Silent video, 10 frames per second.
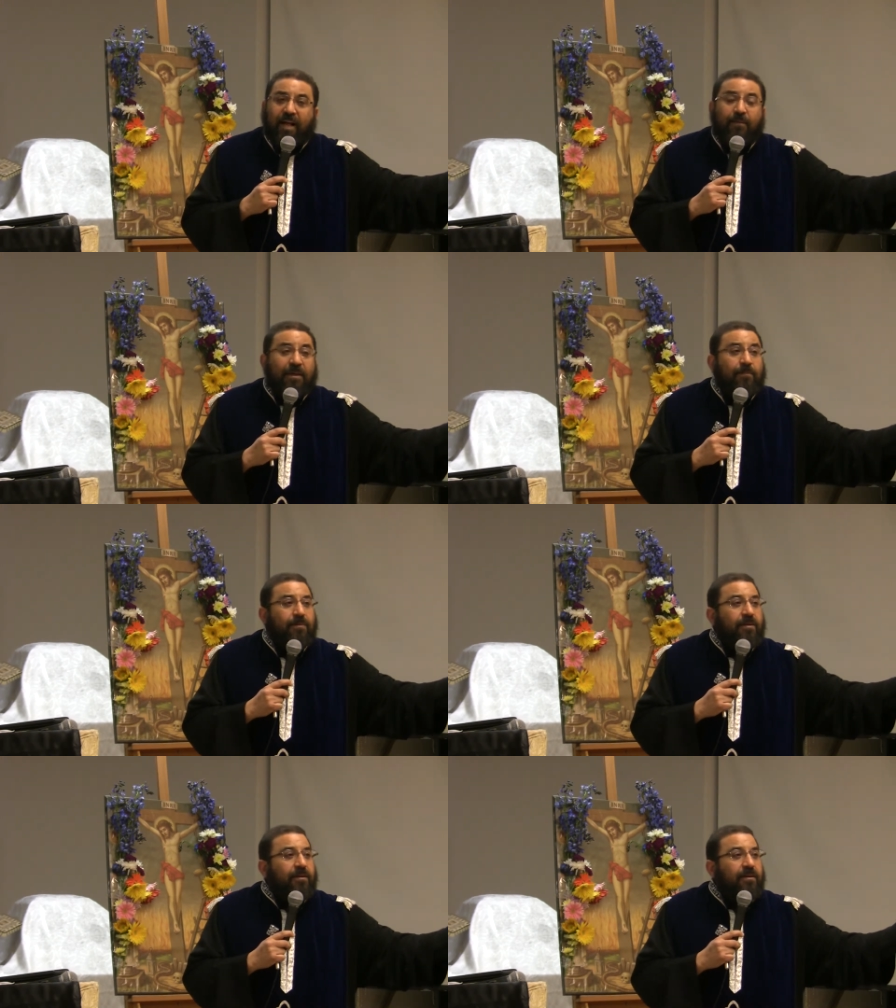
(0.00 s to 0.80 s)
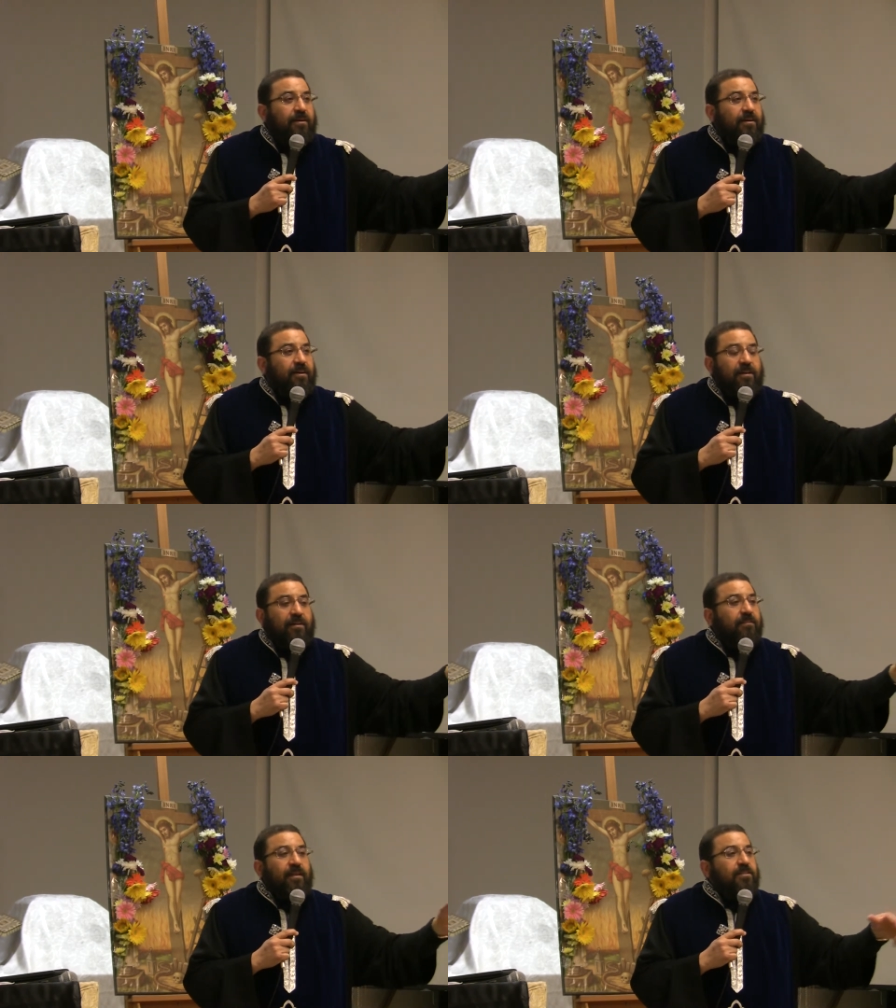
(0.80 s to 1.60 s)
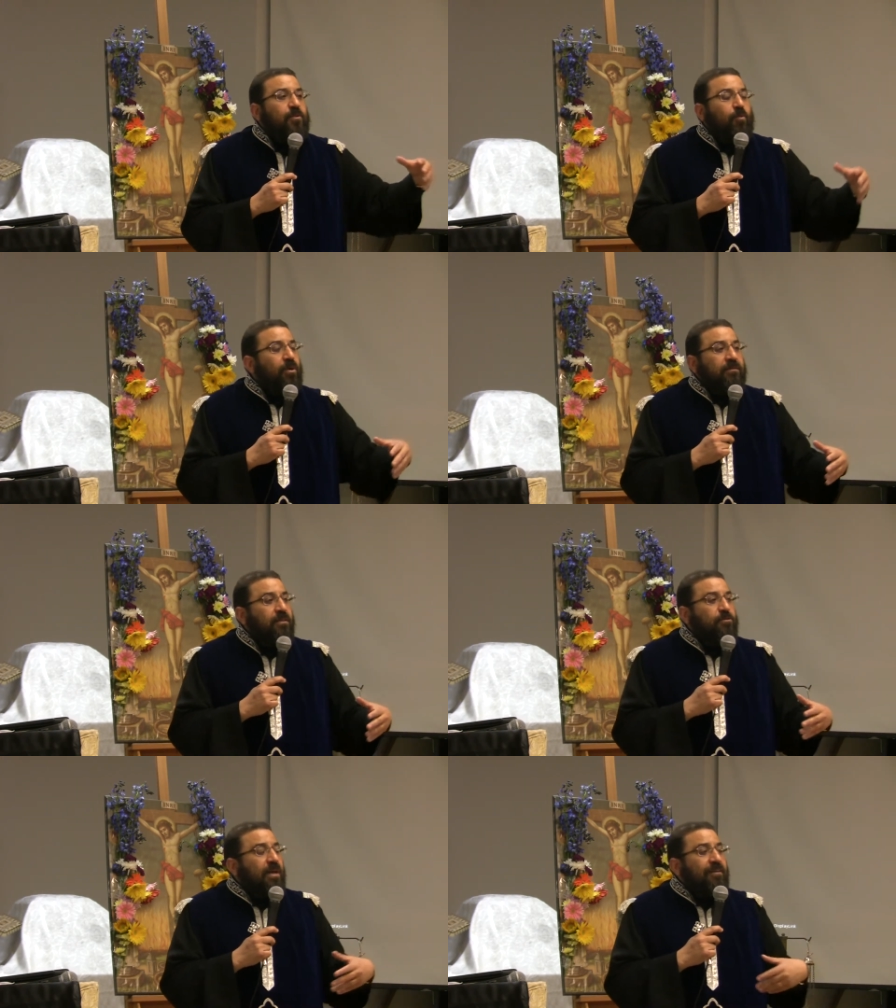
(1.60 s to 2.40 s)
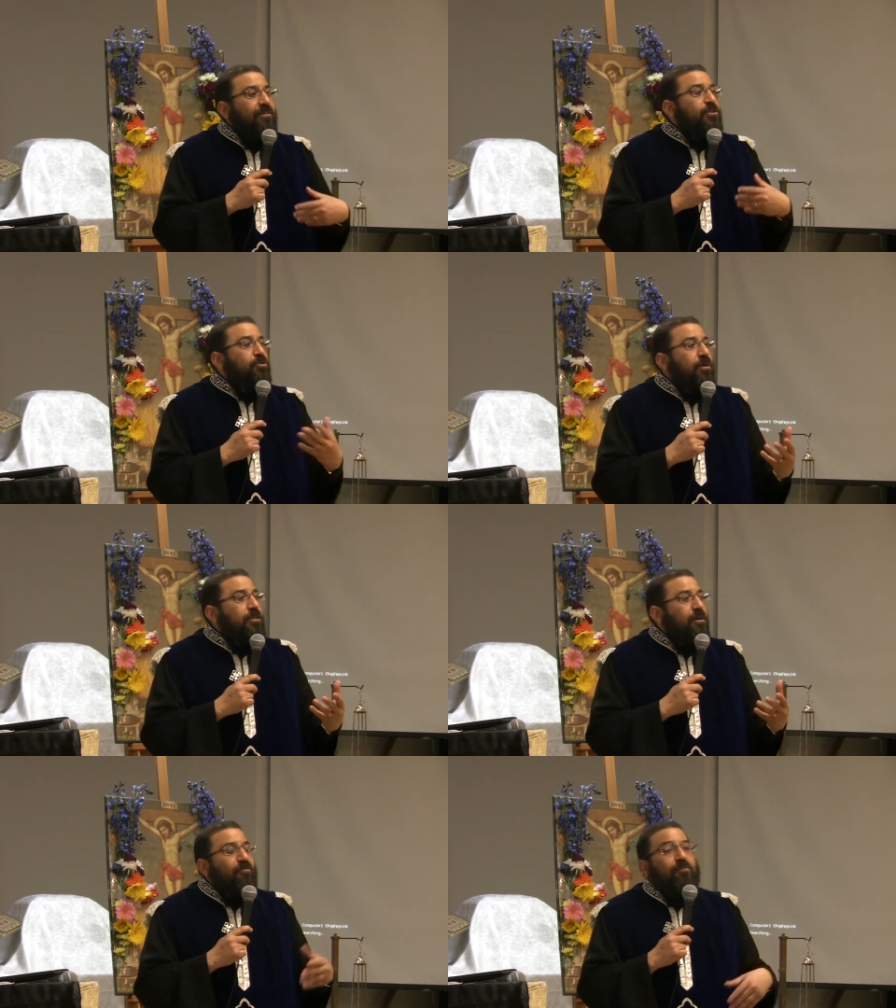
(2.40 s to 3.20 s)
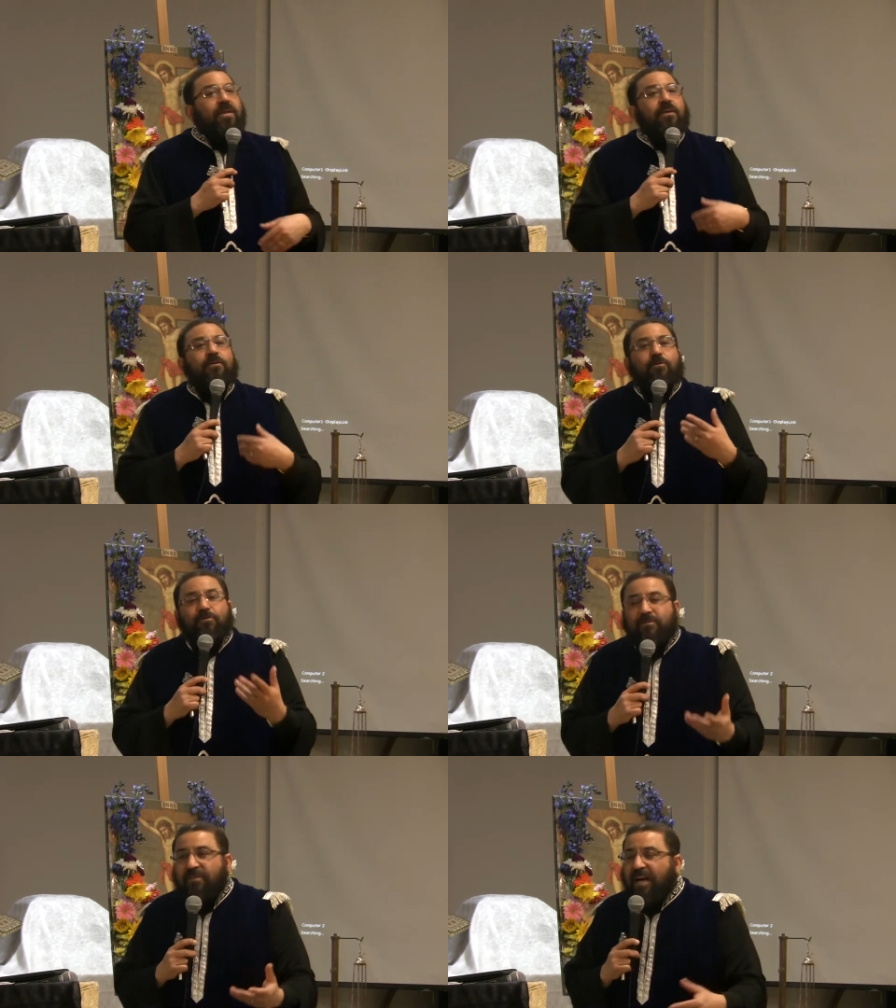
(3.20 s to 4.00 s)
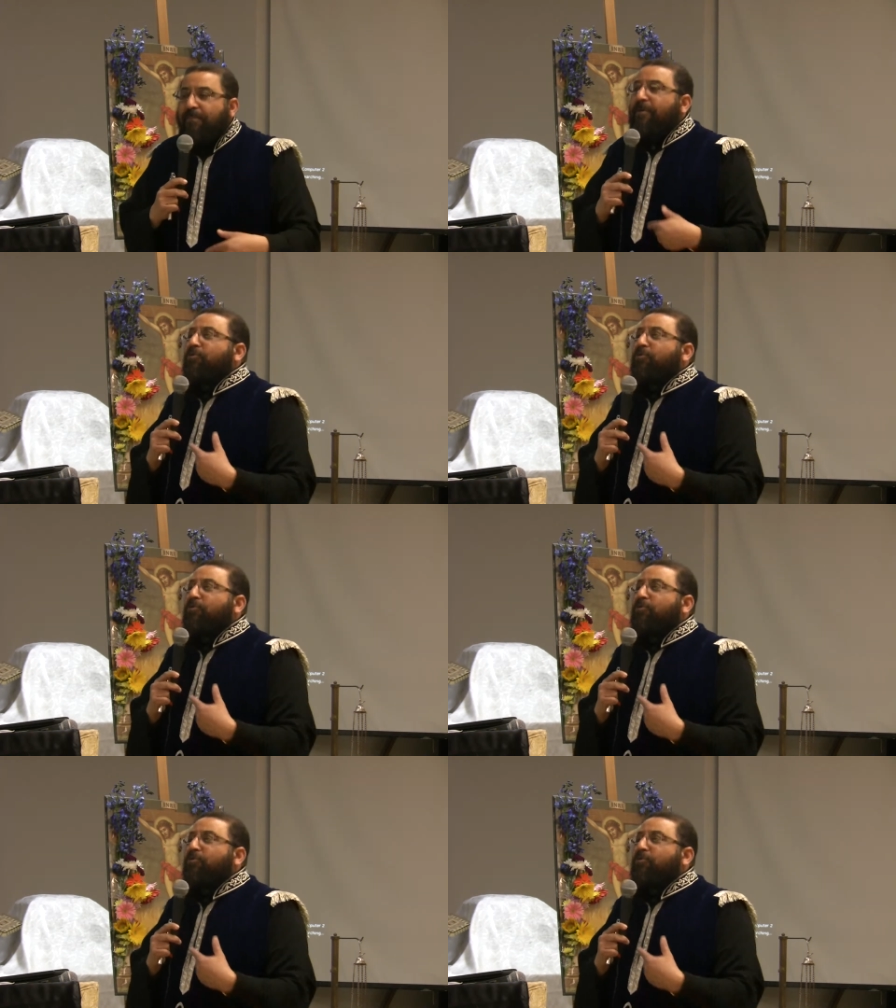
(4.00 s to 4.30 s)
Habibi, God doesn't want us to have a choice of being good, I'm a